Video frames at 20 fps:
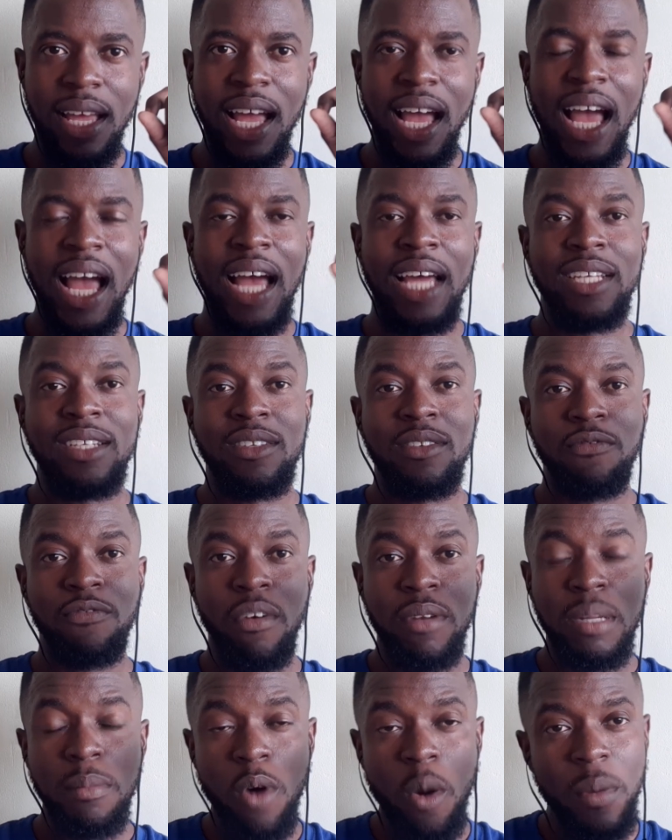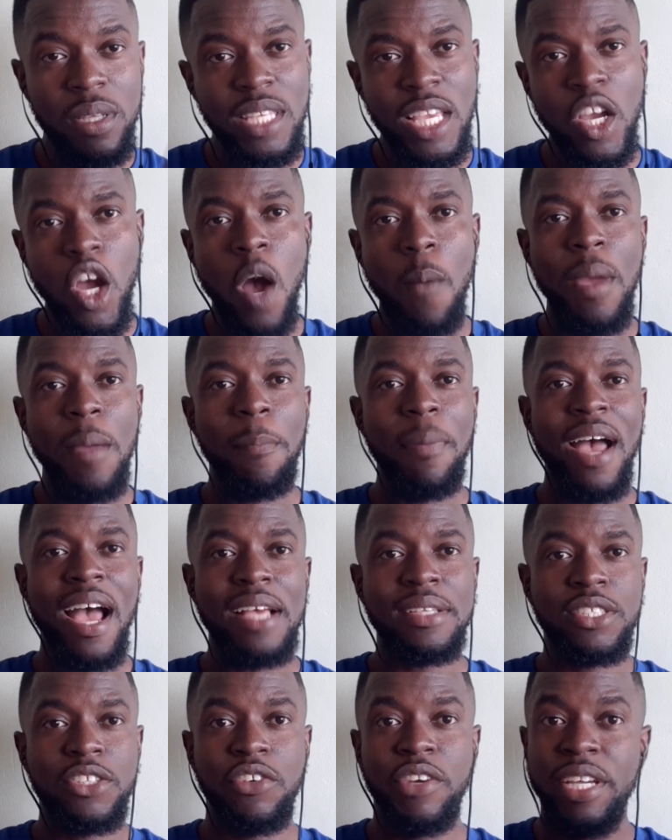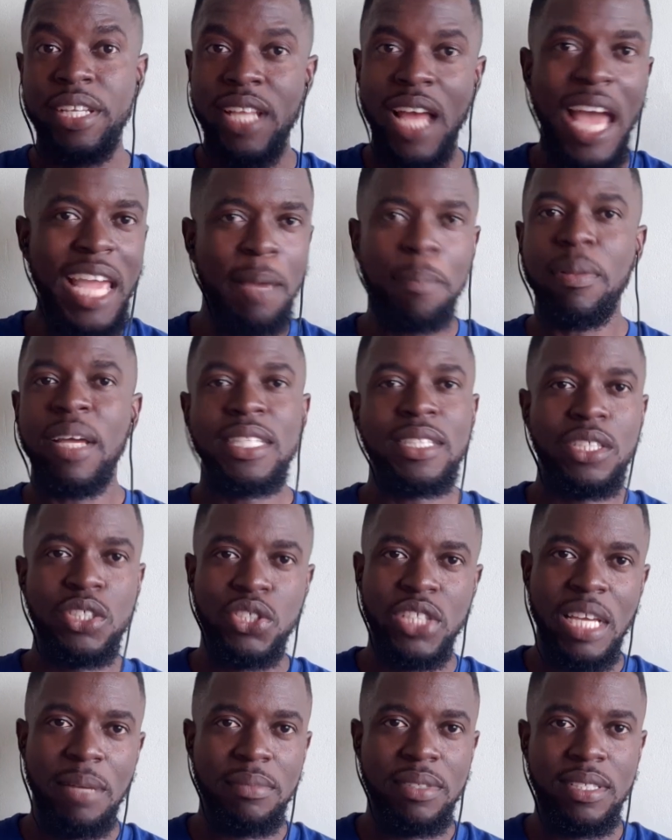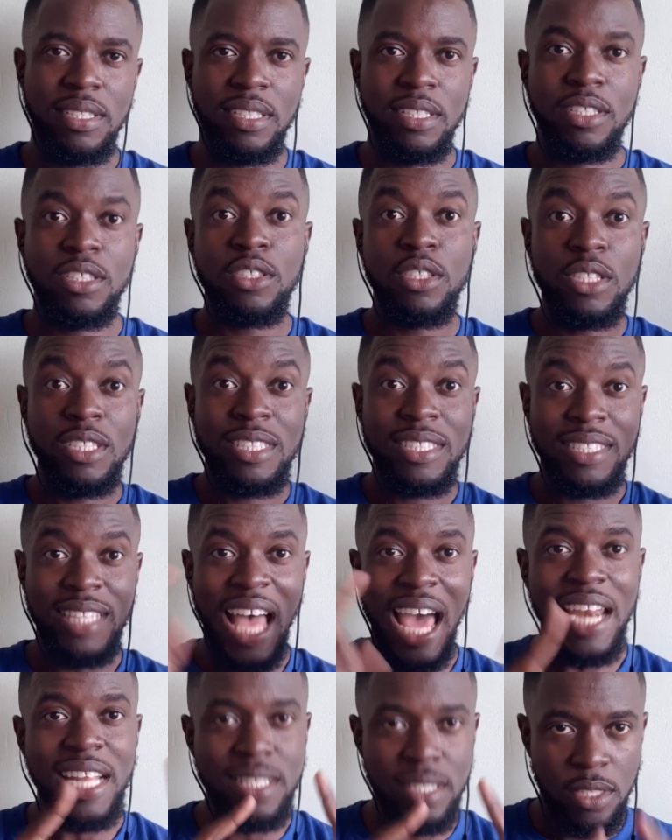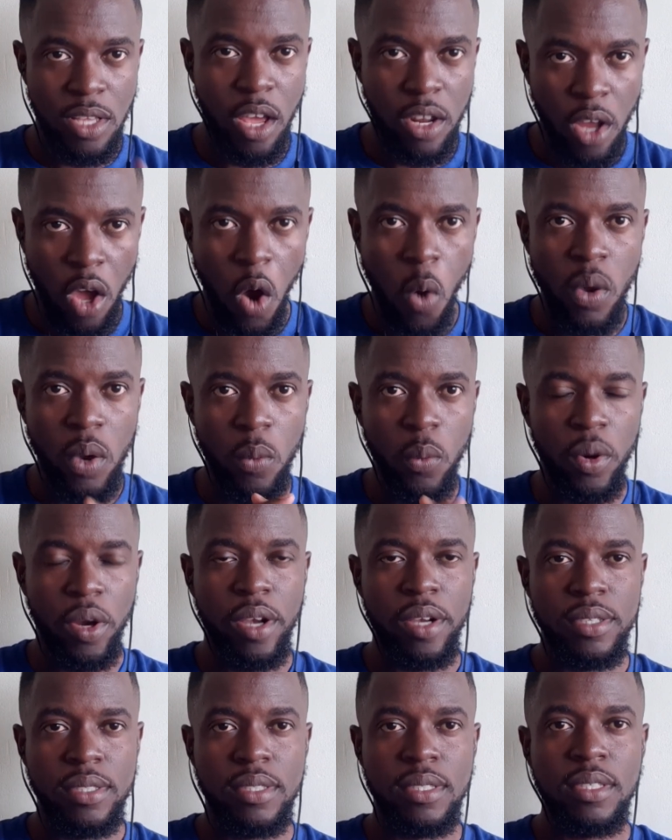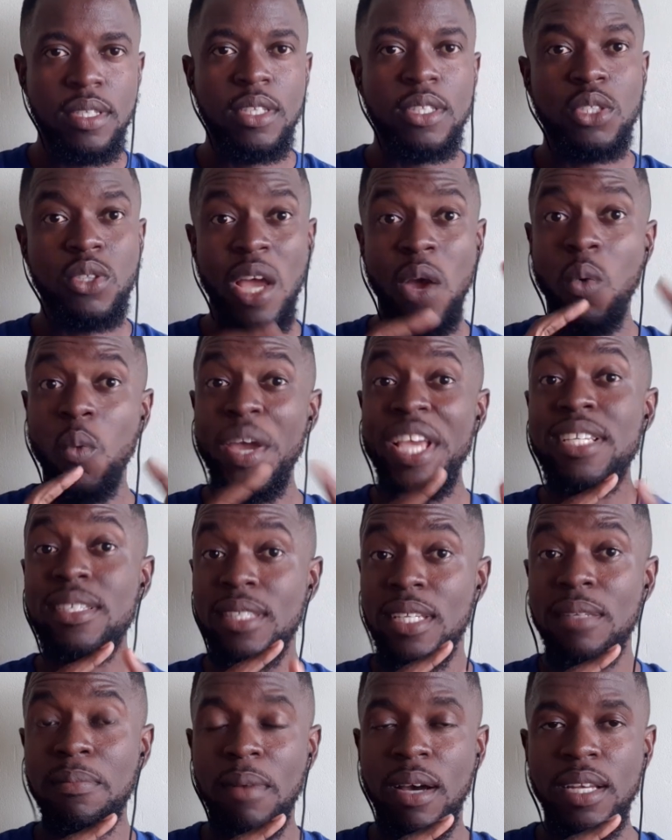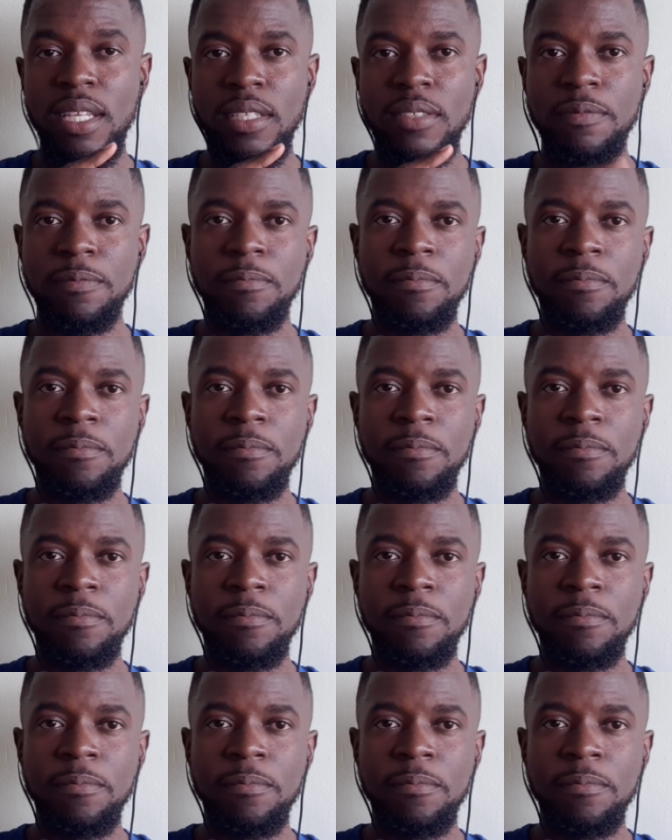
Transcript: And from the moment I got my pass grade, I applied to GMC. That is not how it works. So I wasted money.